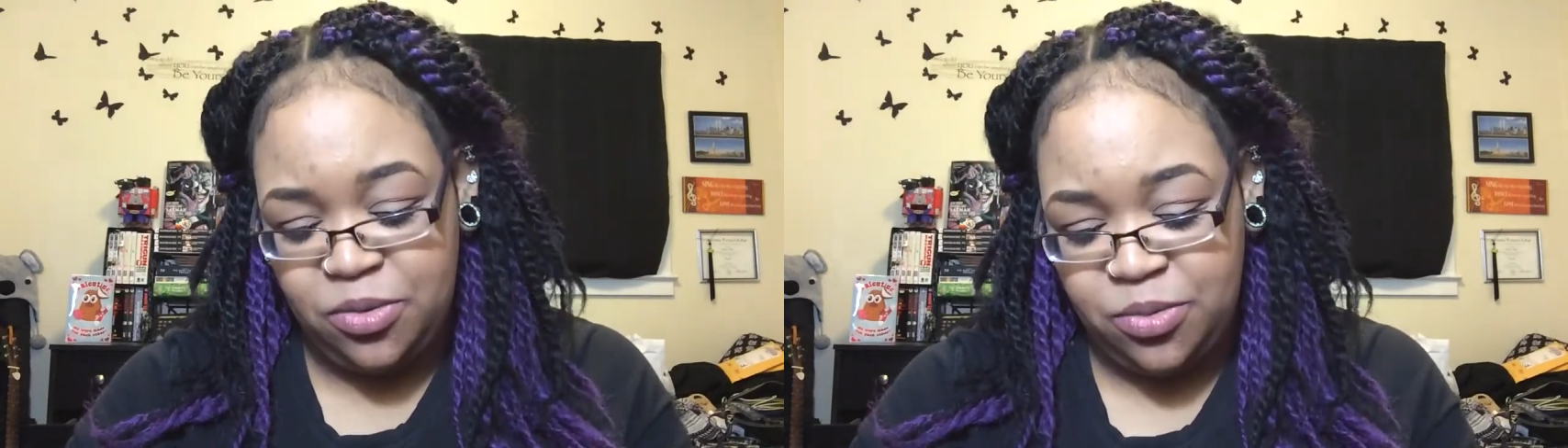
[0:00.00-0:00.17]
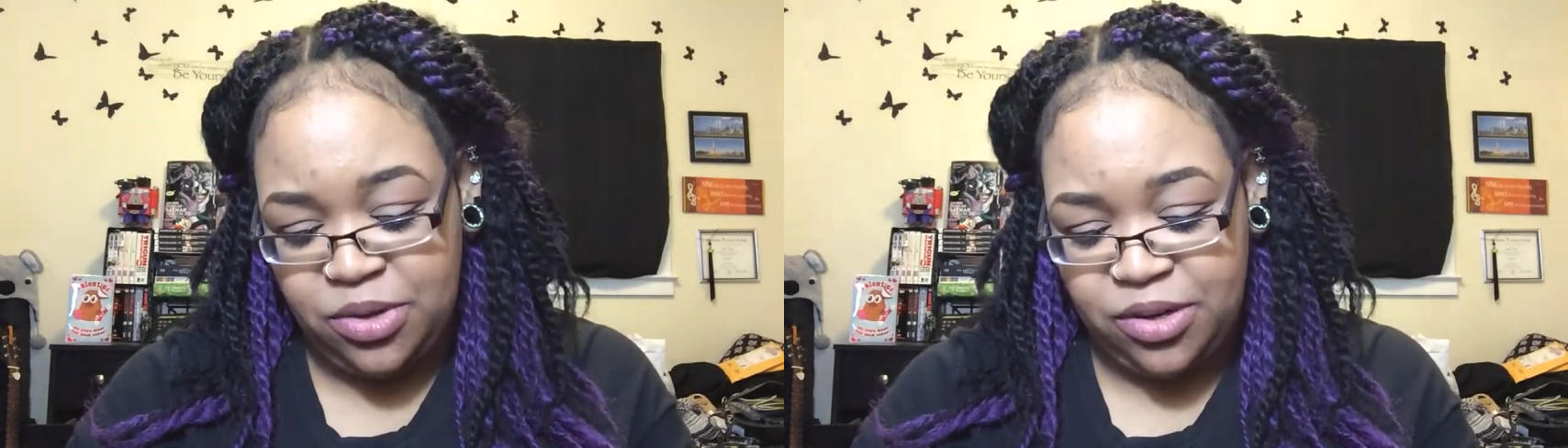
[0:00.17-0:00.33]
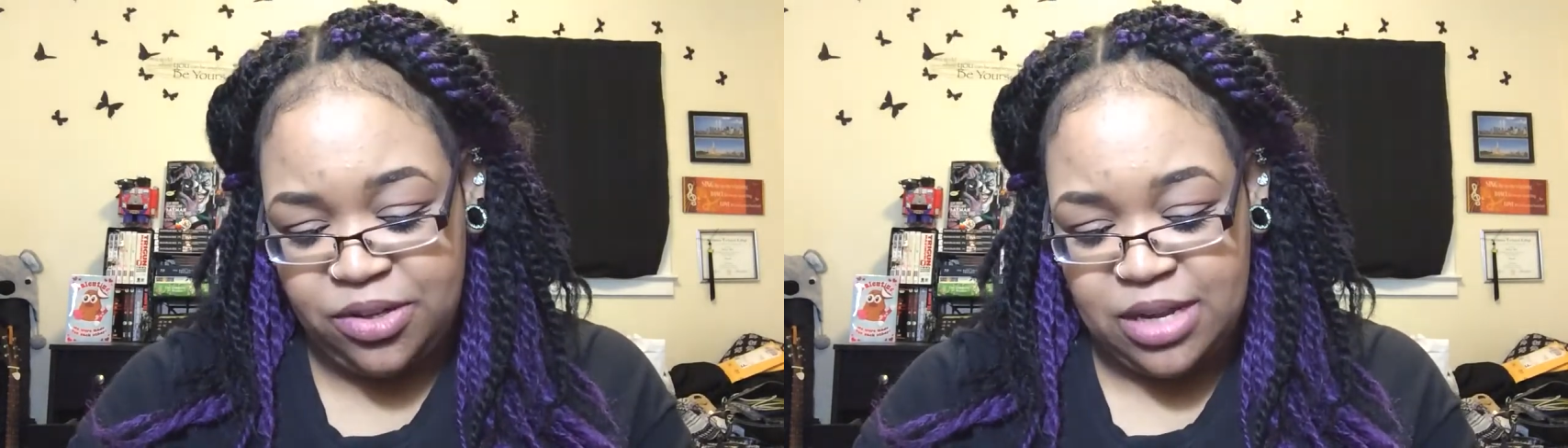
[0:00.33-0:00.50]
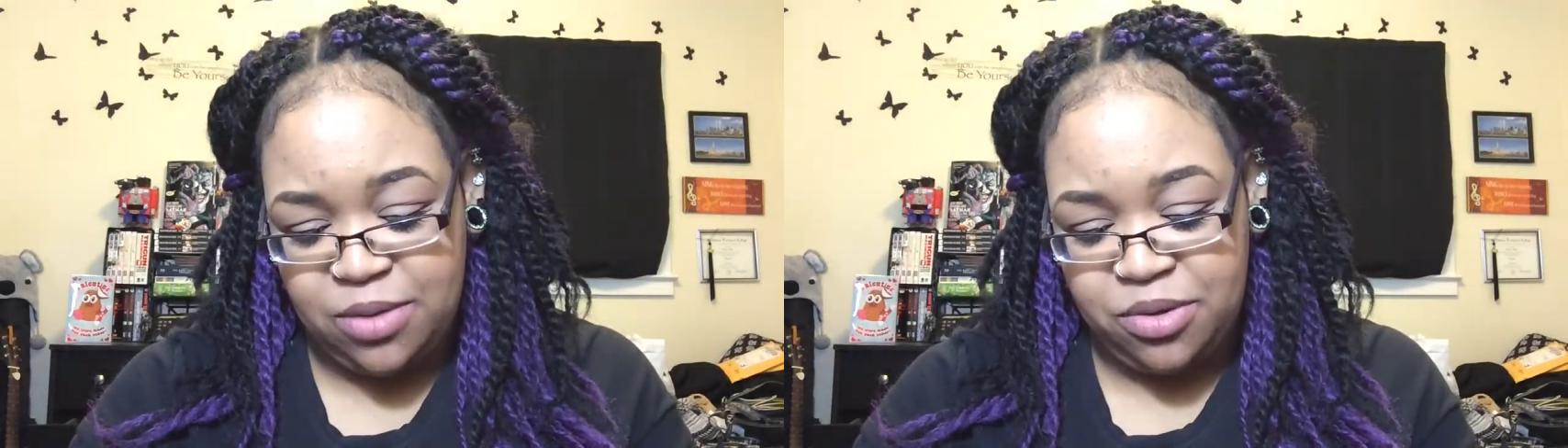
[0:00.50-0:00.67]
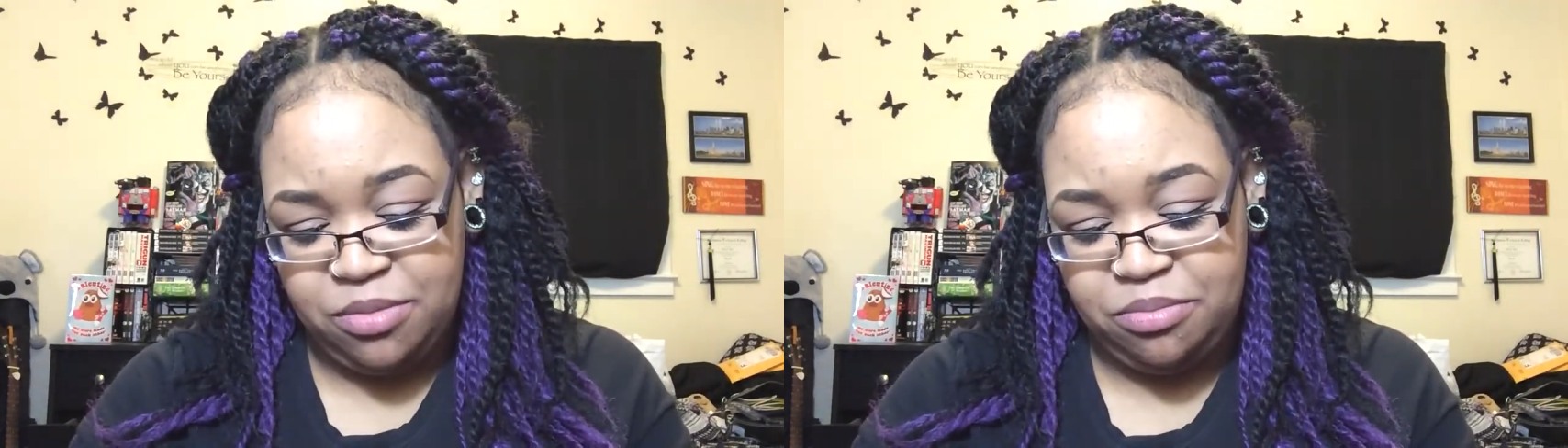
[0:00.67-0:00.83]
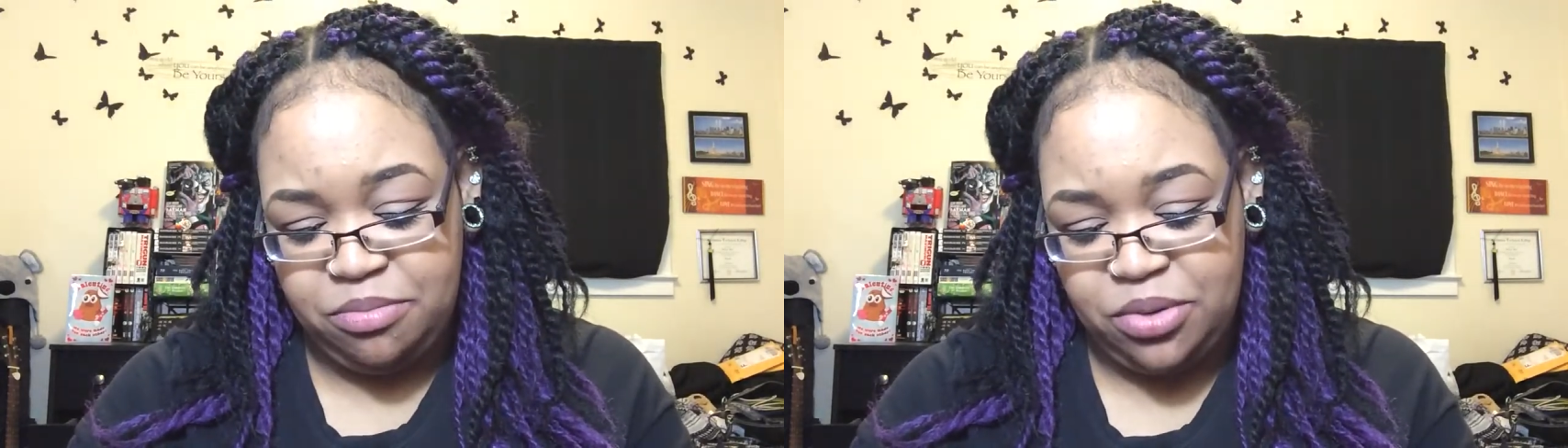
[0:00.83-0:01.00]
where that would
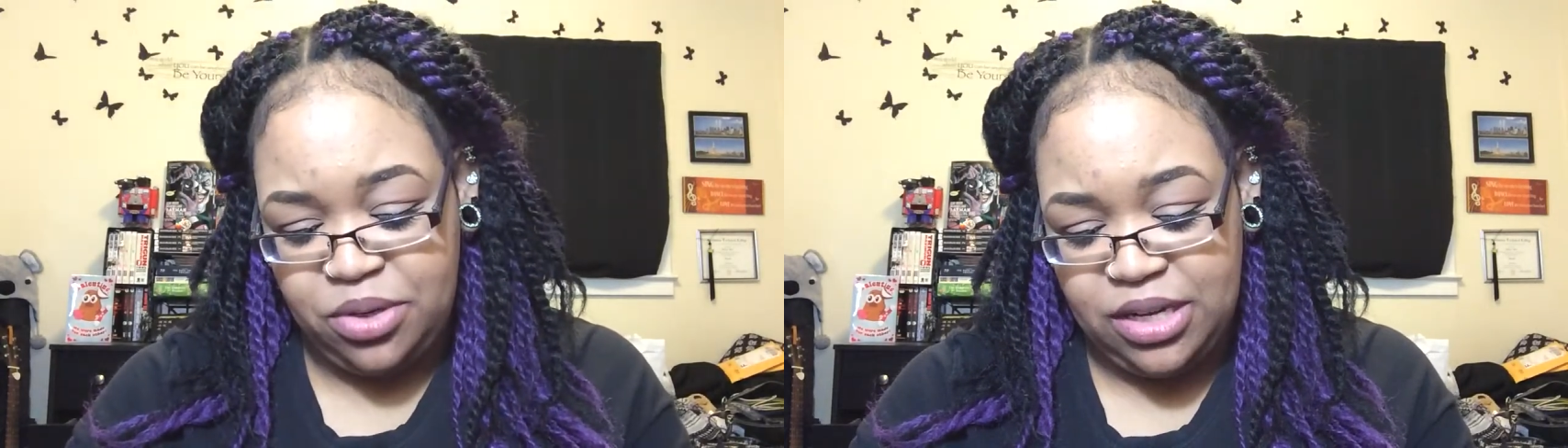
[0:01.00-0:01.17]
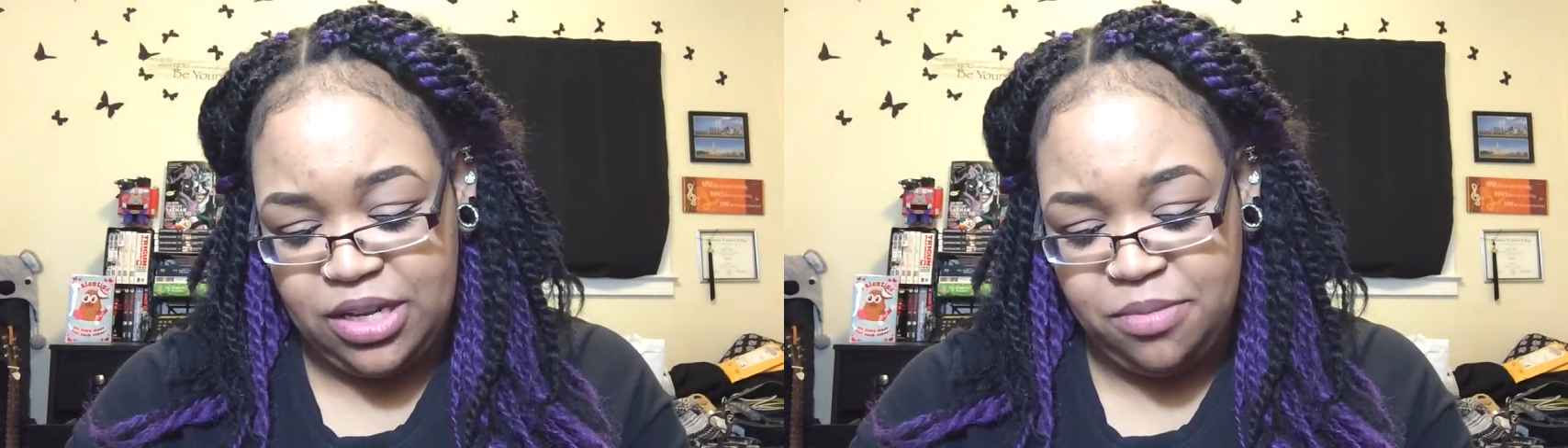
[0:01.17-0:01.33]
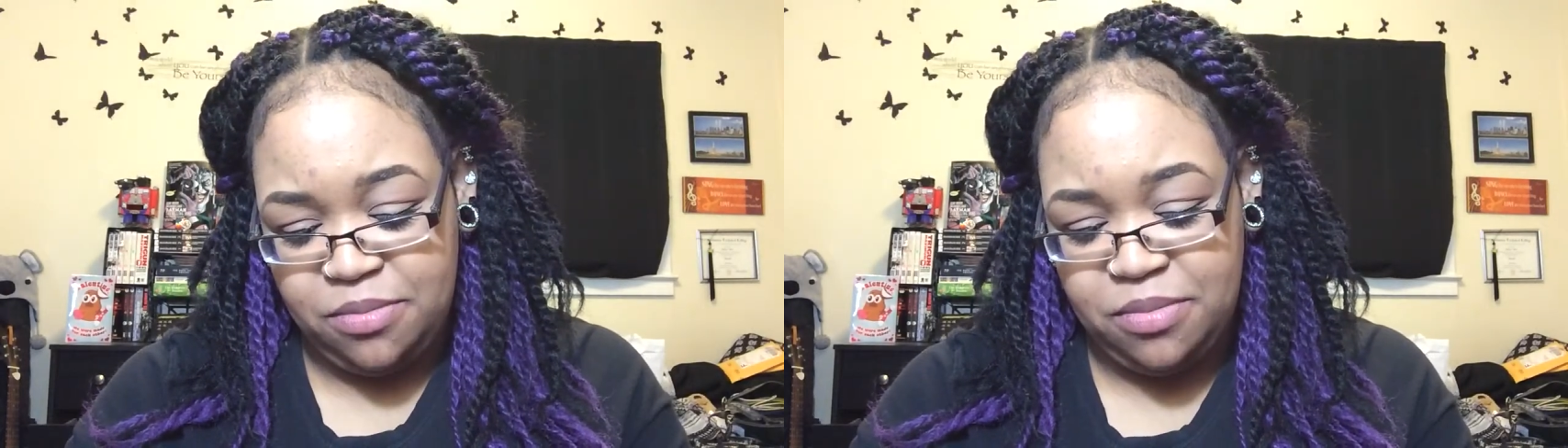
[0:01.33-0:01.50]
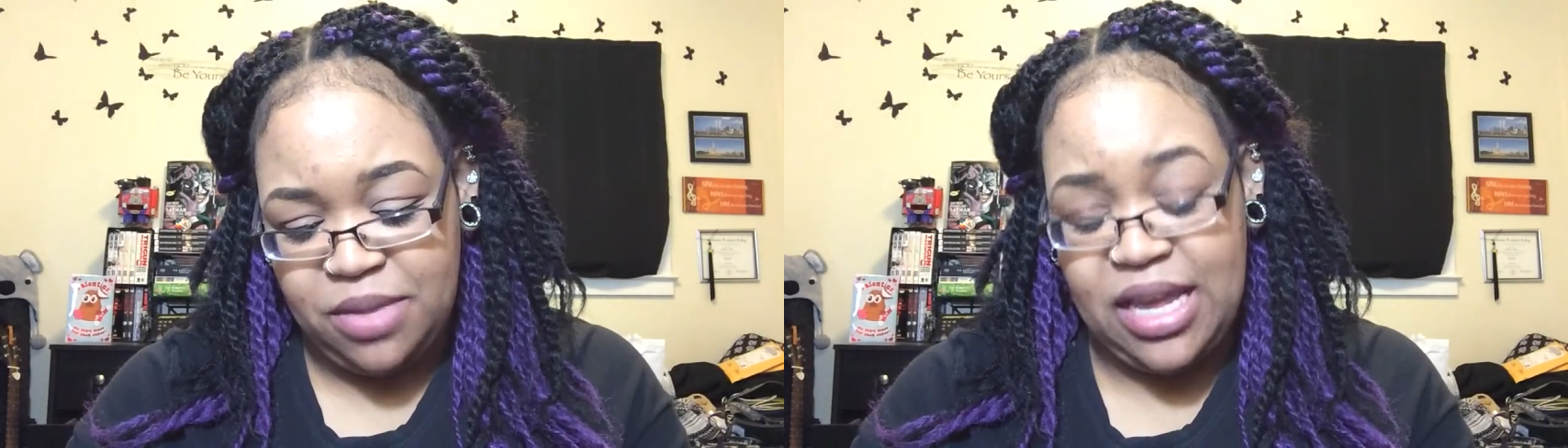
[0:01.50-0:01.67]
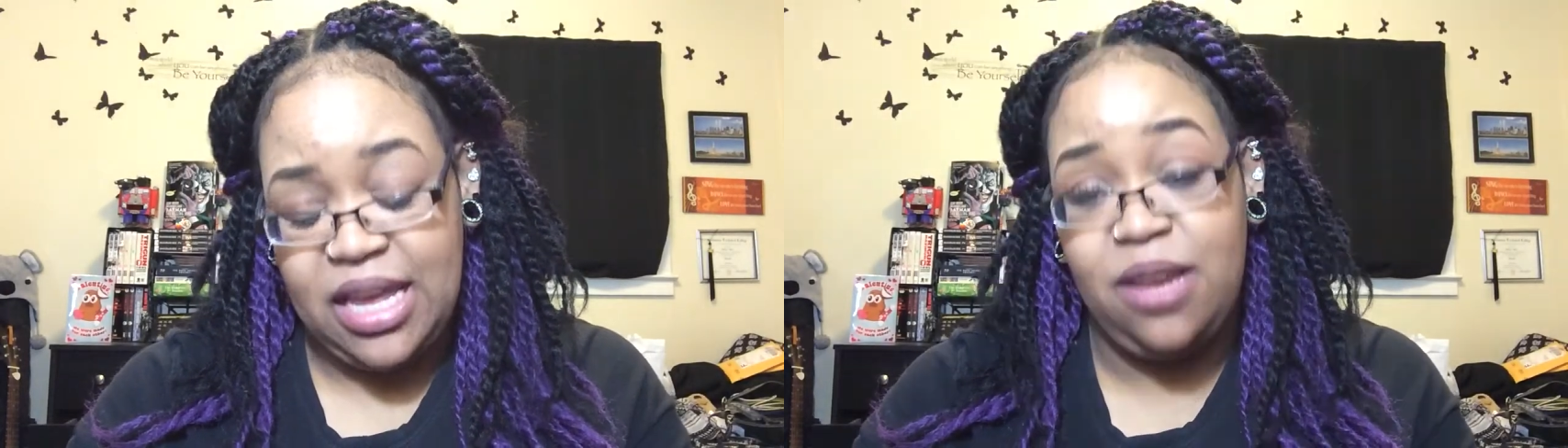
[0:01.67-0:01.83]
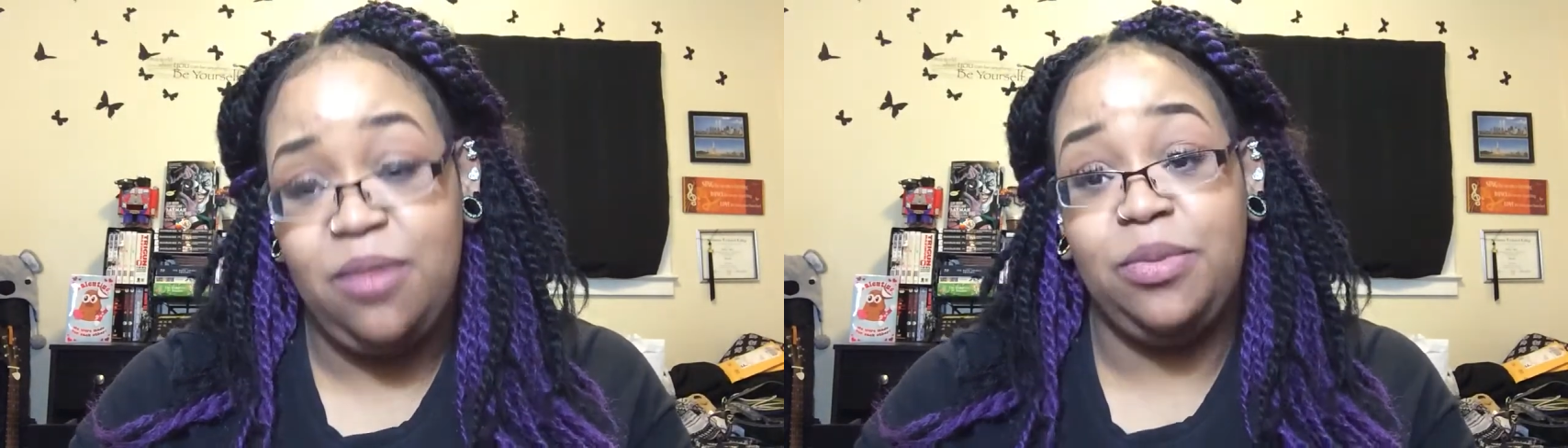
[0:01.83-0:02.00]
put him at,